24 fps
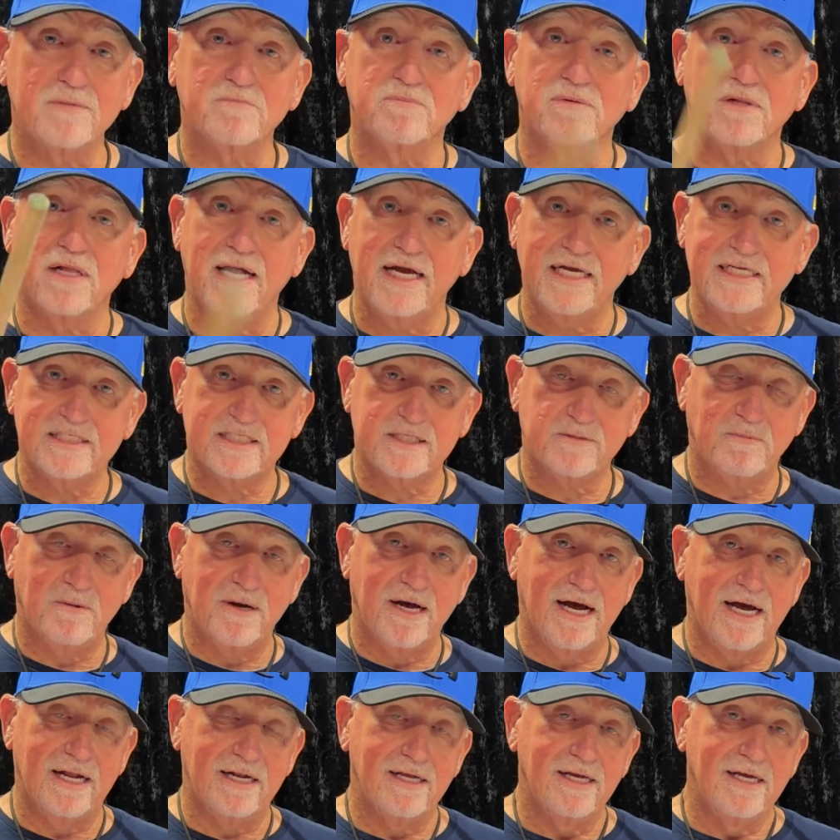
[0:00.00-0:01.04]
Blind
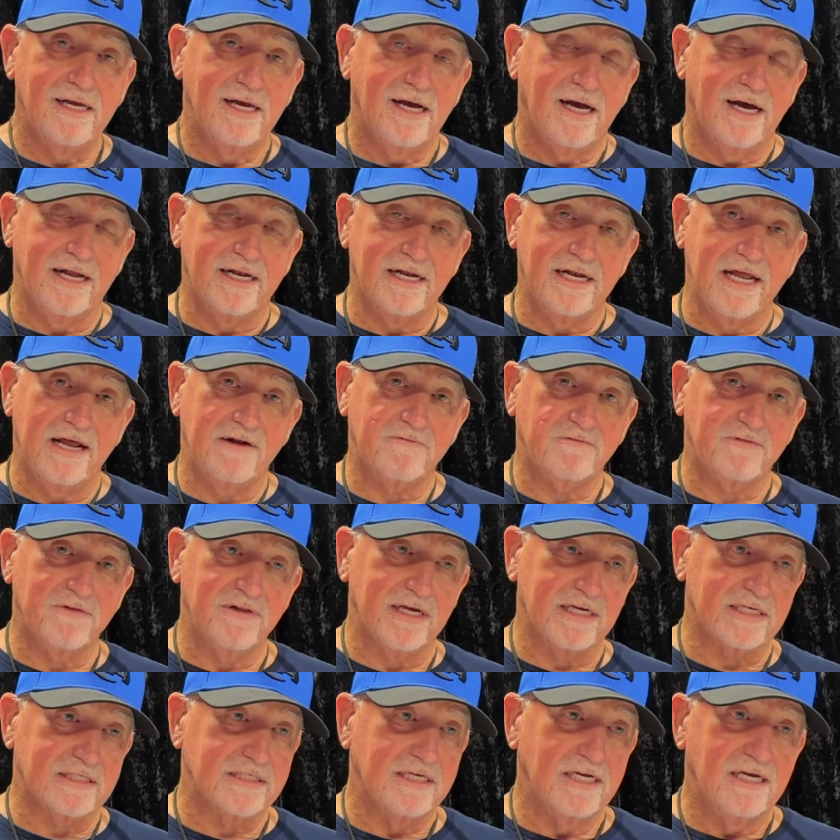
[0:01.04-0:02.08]
Spot on
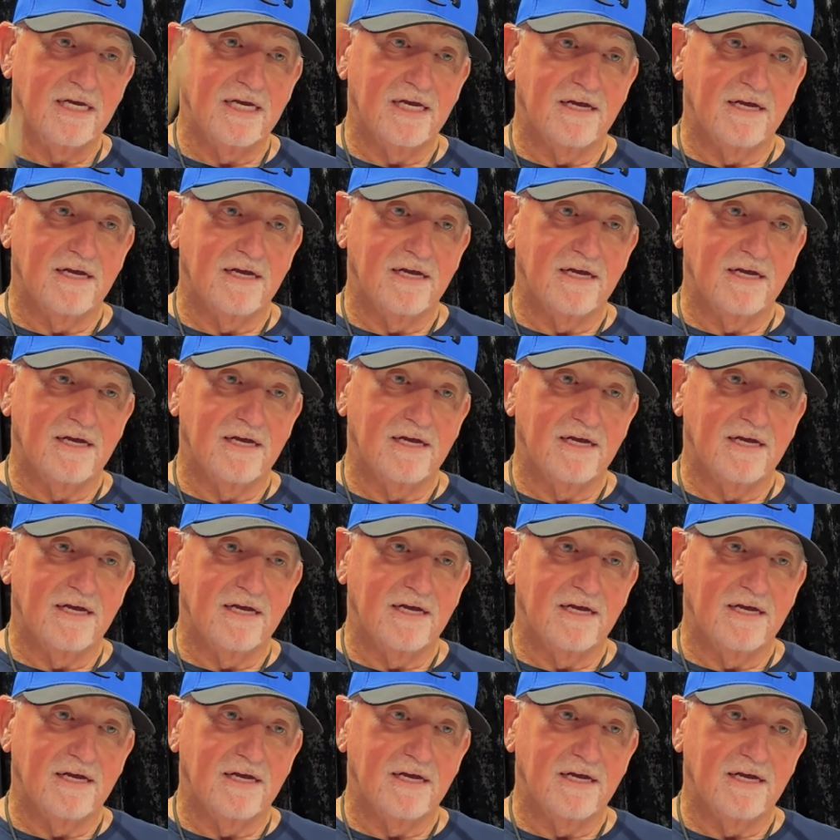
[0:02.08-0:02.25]
Netflix.